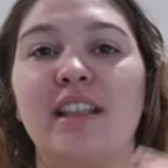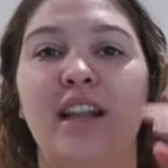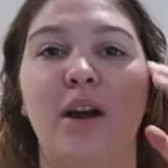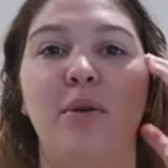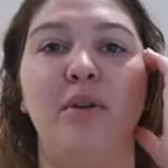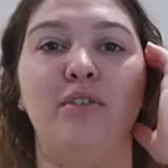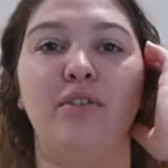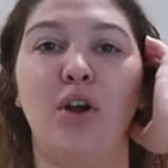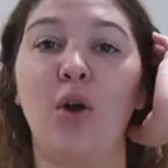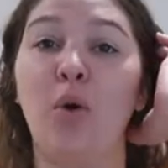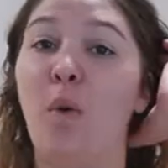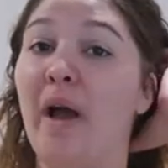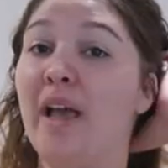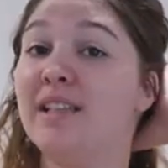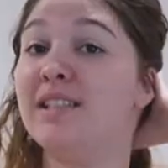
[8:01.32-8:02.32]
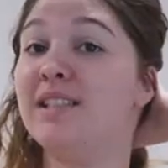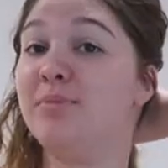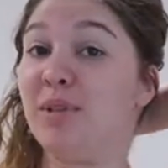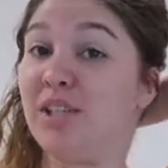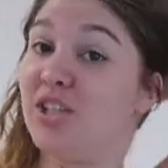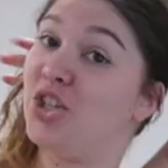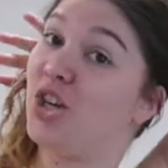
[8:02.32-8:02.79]
that I would request
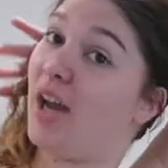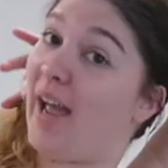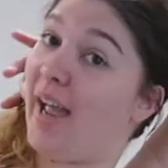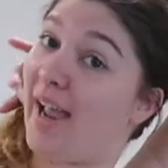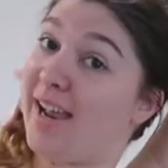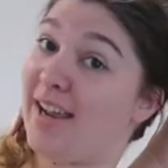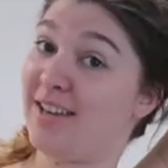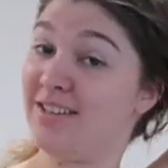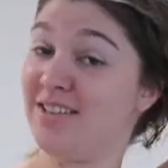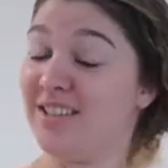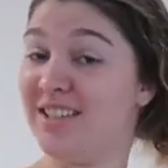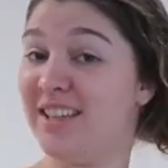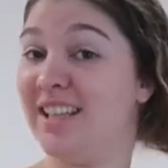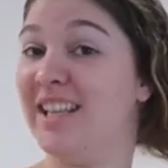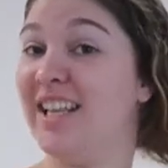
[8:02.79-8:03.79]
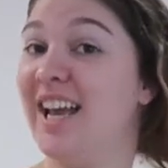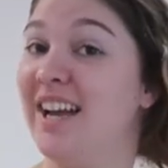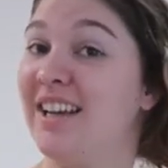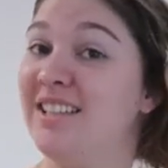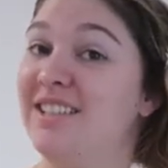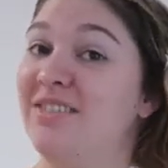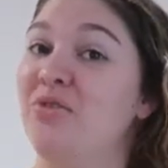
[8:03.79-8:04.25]
be changed in the
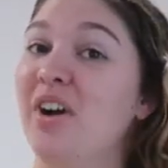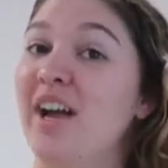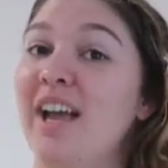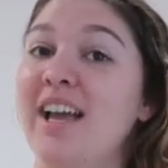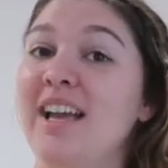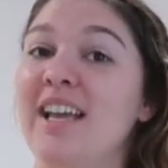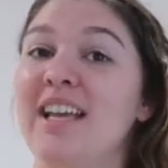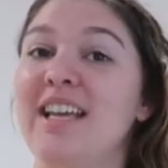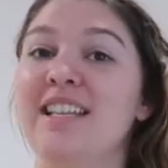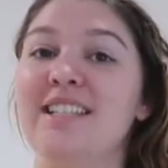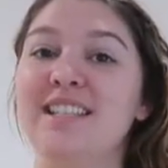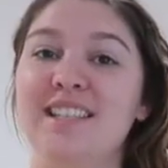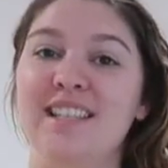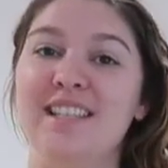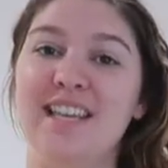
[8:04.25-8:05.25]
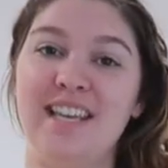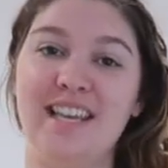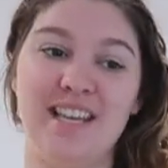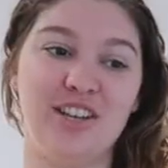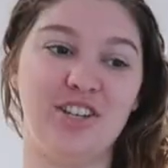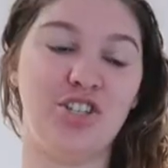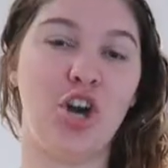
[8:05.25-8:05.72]
activewear is
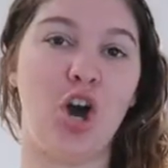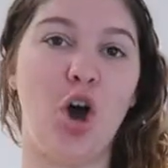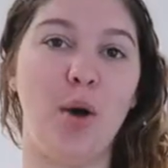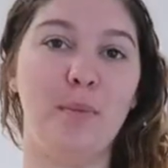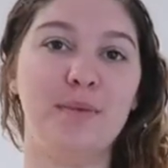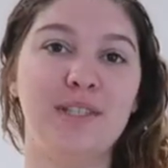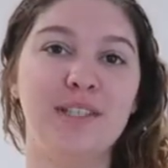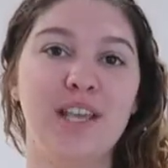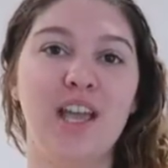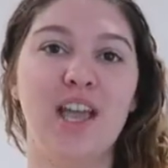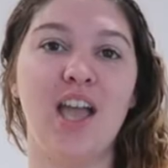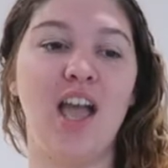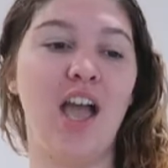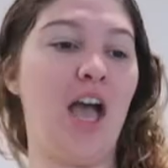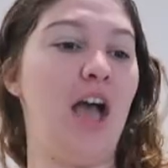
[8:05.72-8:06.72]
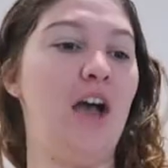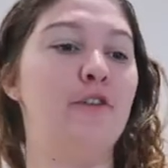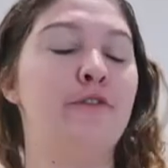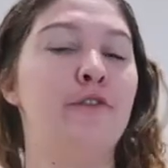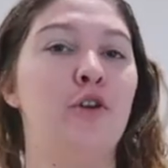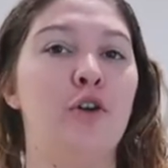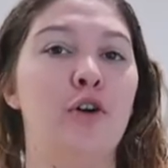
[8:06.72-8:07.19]
the tops
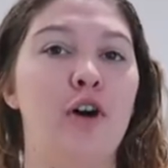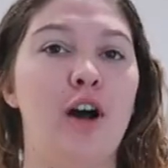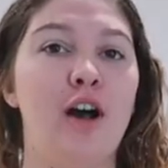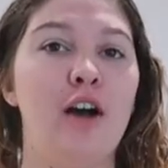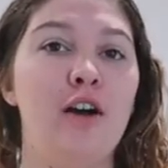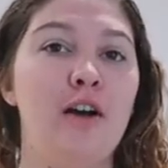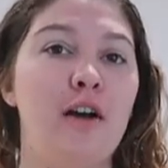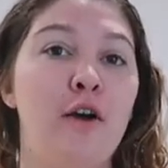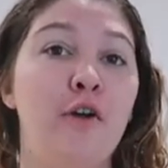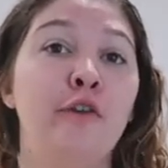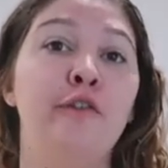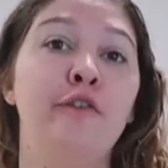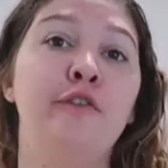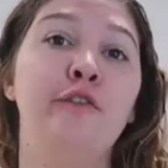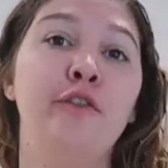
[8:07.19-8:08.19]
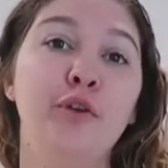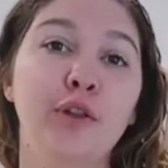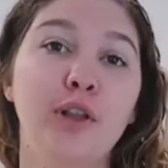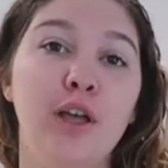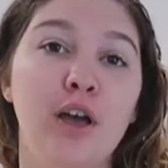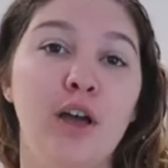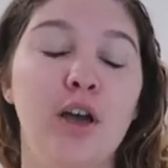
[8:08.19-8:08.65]
for
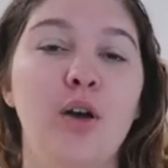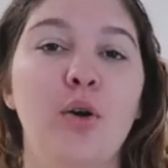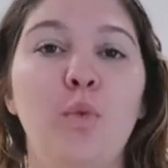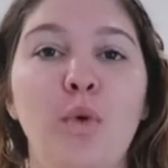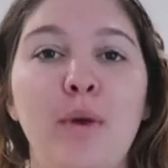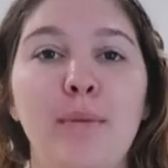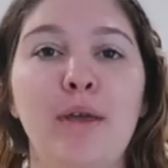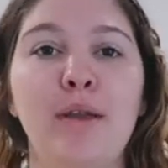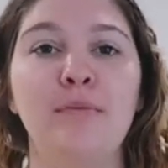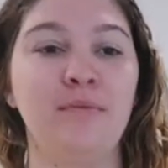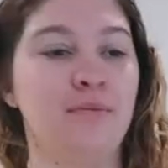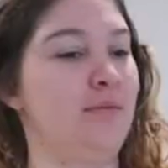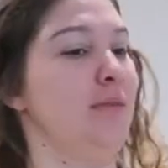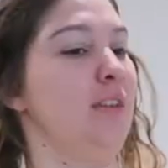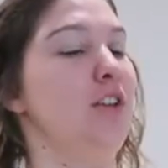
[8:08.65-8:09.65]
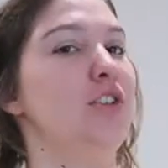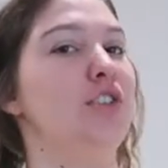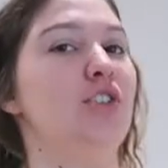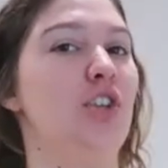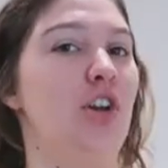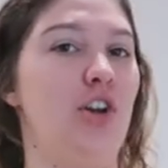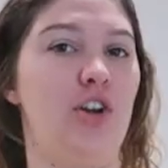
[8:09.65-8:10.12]
fuller women.
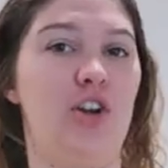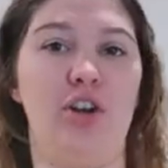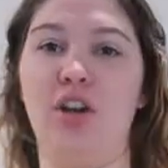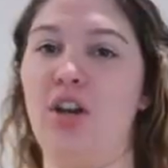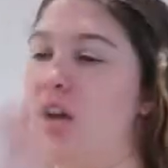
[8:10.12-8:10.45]
So